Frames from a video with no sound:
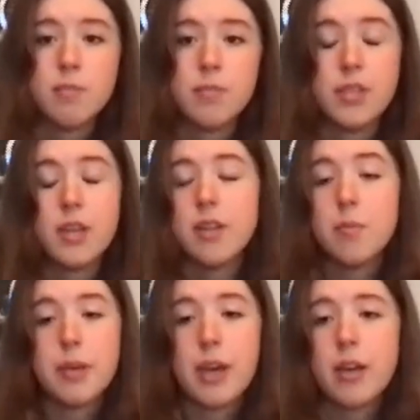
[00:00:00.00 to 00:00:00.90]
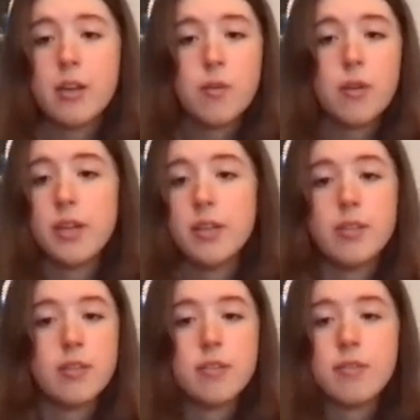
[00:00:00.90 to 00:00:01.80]
sit at the piano and I
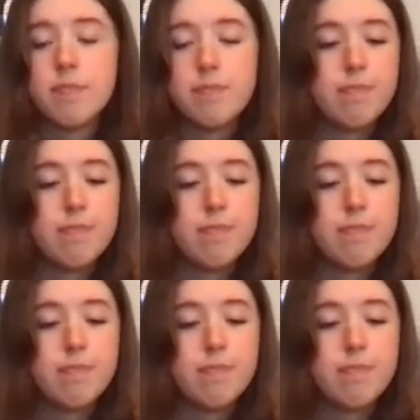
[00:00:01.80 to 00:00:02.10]
just